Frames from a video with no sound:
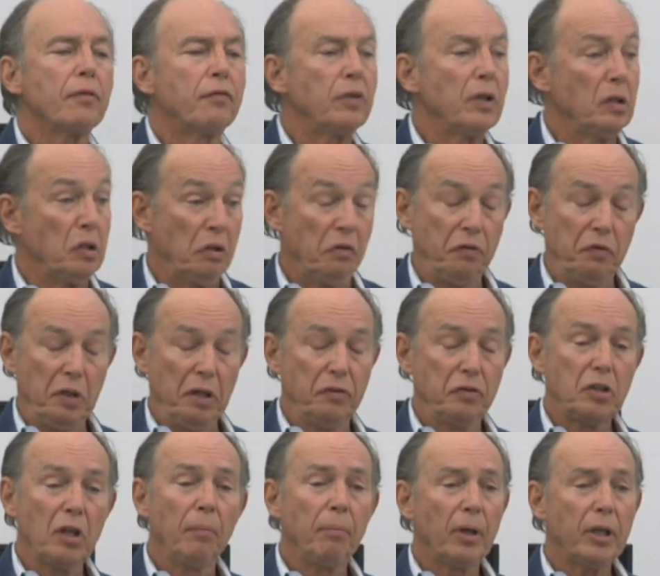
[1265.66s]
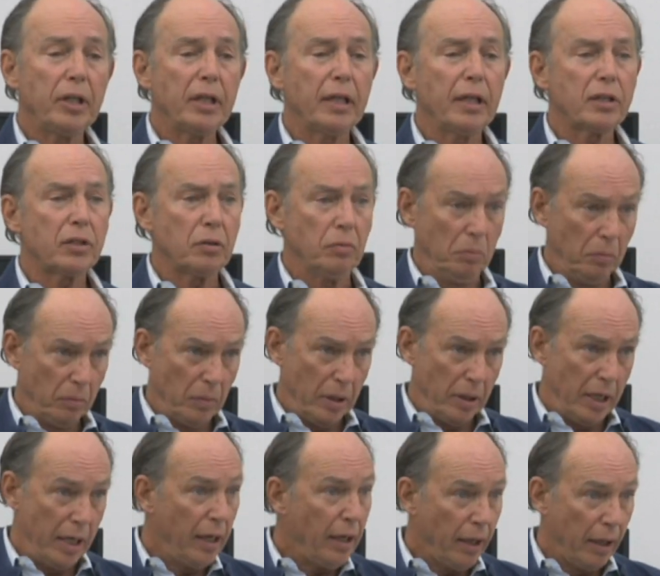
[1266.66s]
if, if, if somebody gets
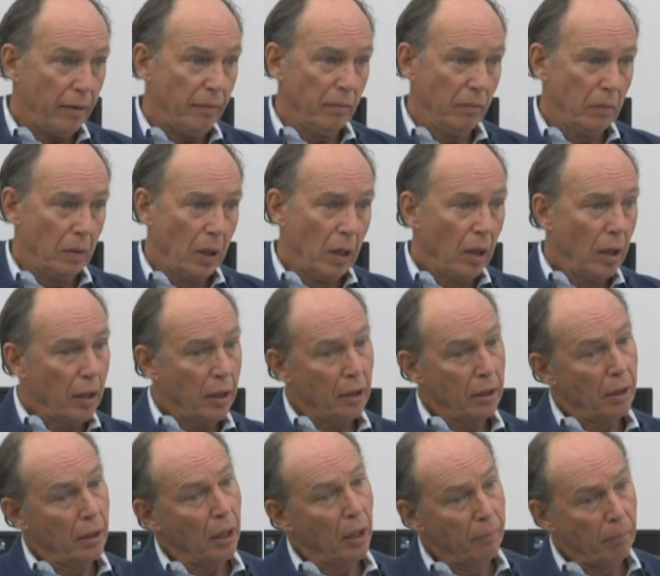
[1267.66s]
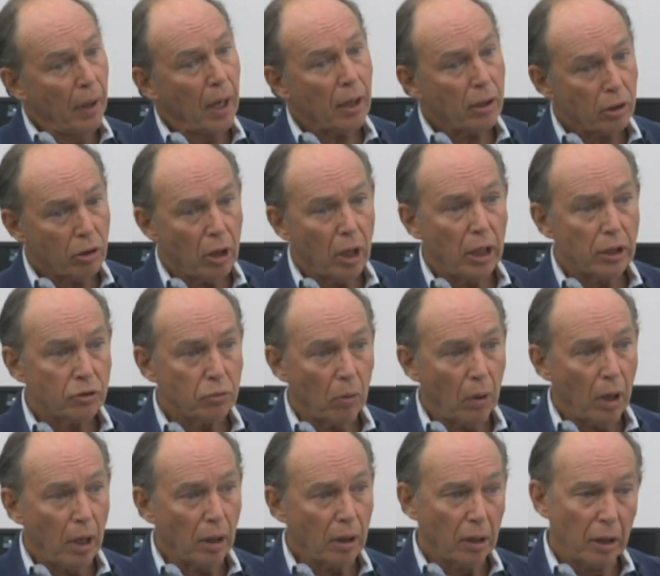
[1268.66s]
hit in an unmarked
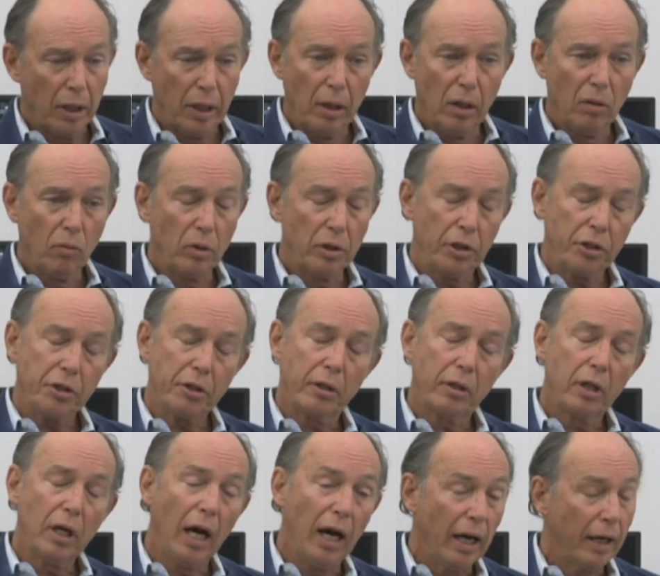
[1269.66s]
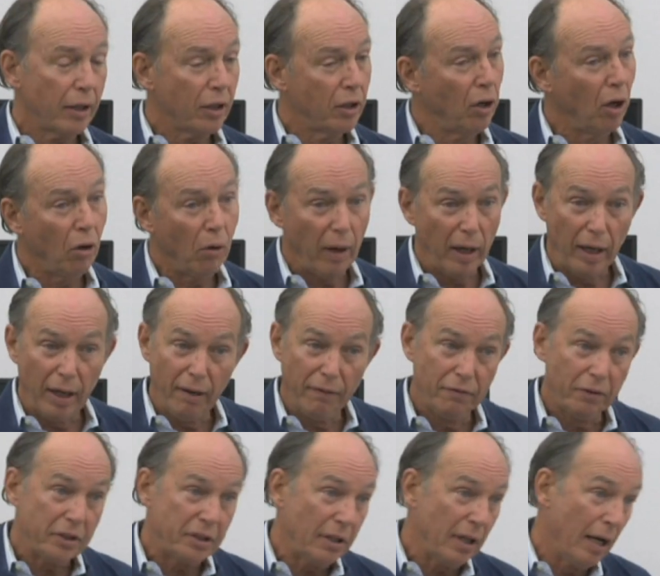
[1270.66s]
crosswalk, where you got to go
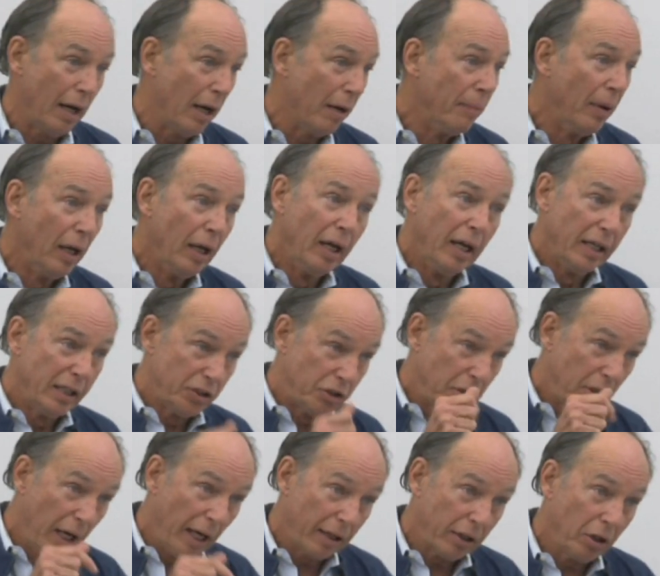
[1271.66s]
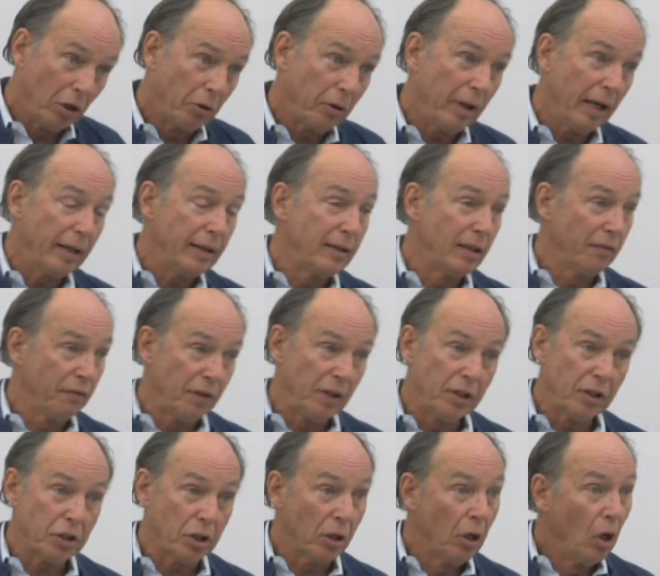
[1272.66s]
every time is you got to go to that
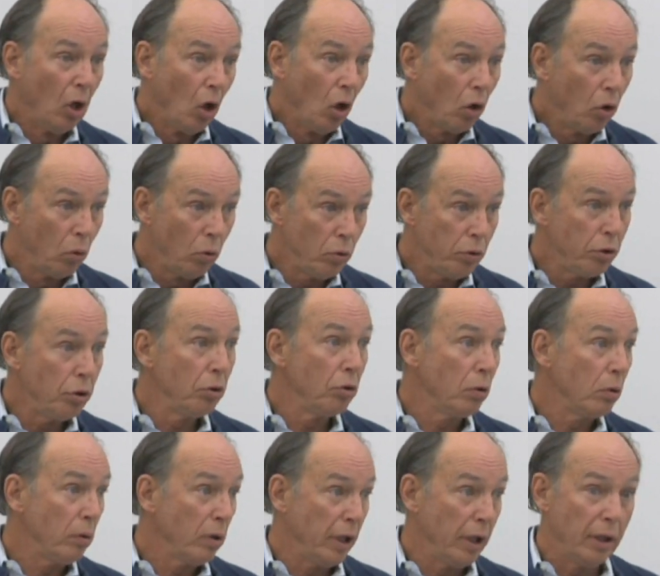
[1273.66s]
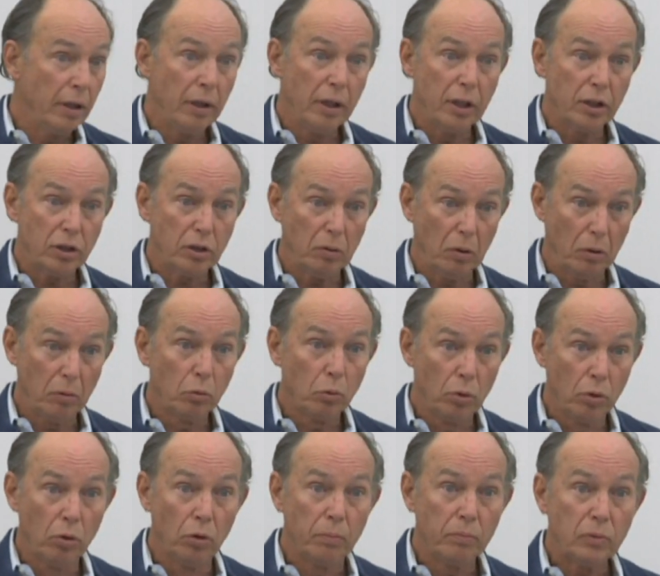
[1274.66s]
definition. Who knew in this
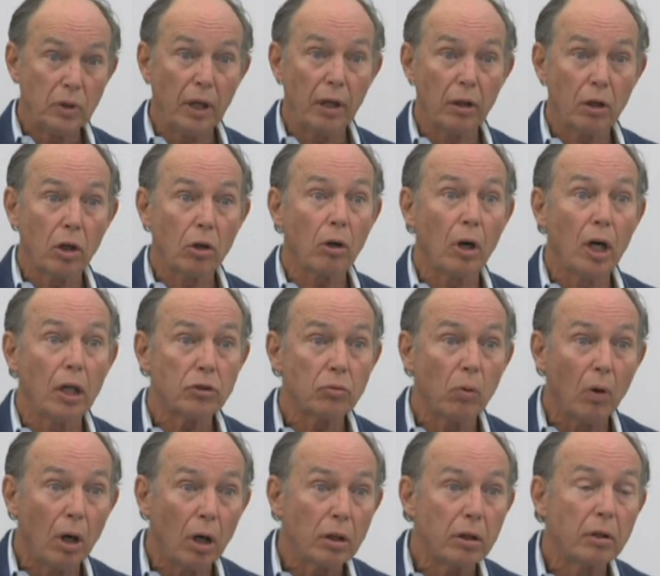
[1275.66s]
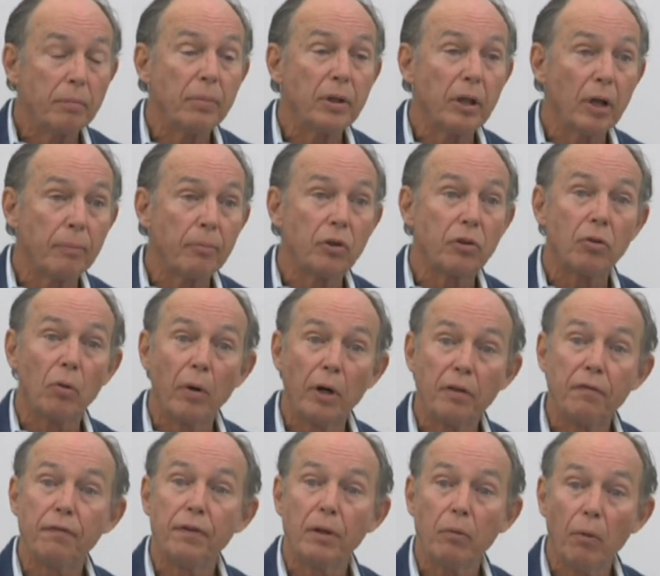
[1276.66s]
room that a crosswalk could be up to
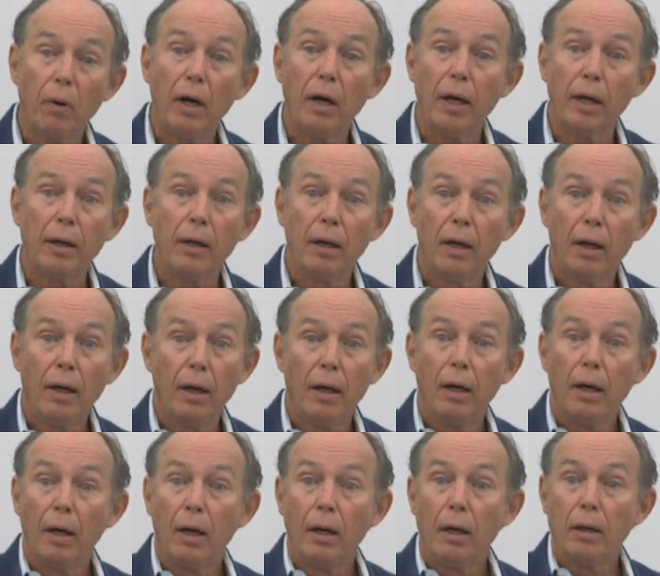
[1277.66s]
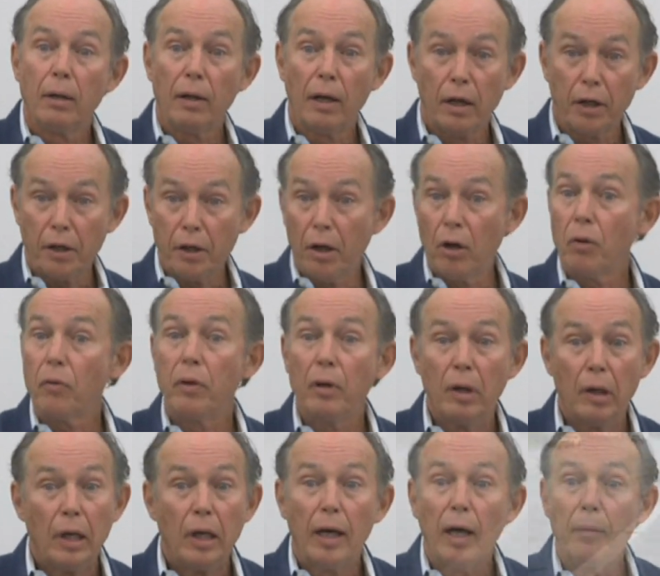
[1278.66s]
20 feet wide? There you go.
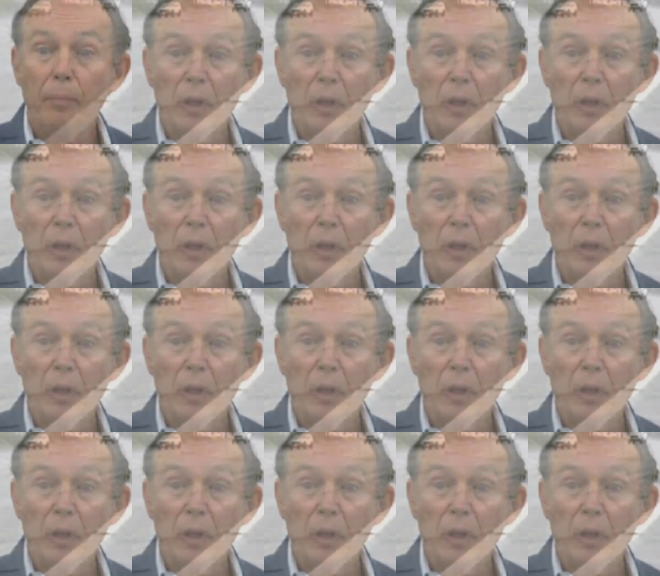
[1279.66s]
I